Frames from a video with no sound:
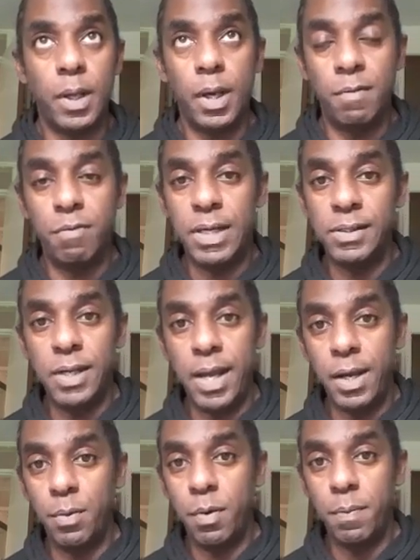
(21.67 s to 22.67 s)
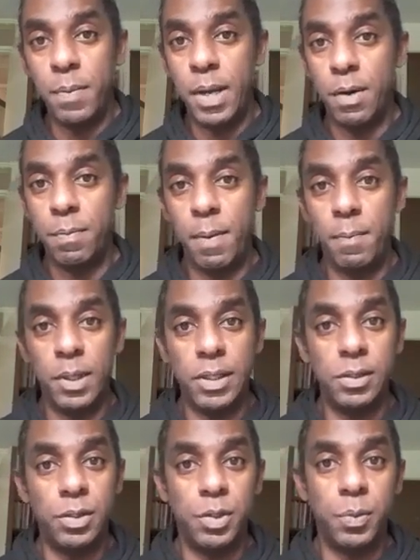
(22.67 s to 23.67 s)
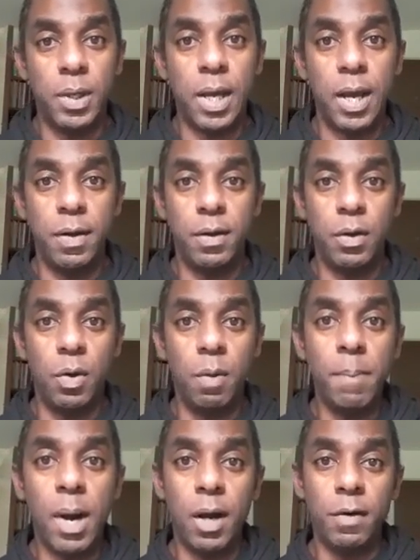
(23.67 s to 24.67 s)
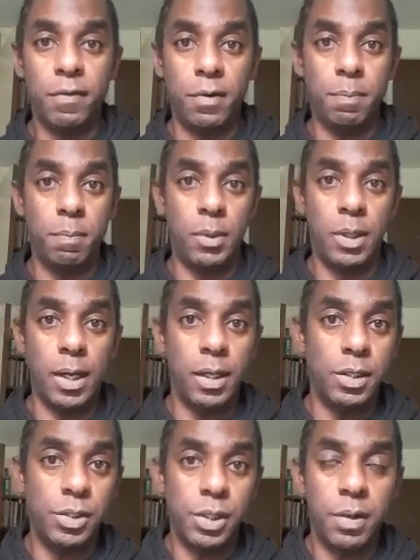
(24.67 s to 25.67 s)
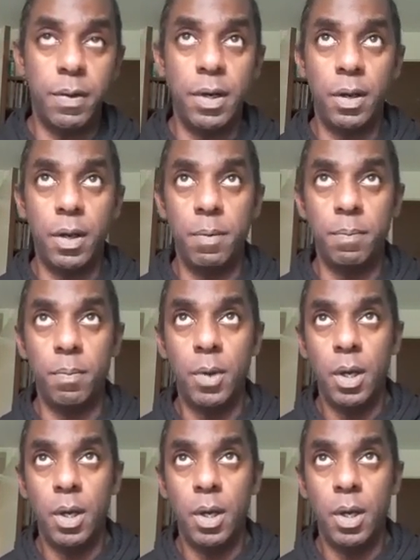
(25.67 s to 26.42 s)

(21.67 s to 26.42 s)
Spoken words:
have resonated with me. I remember listening to a guy called Mark from Lancashire and a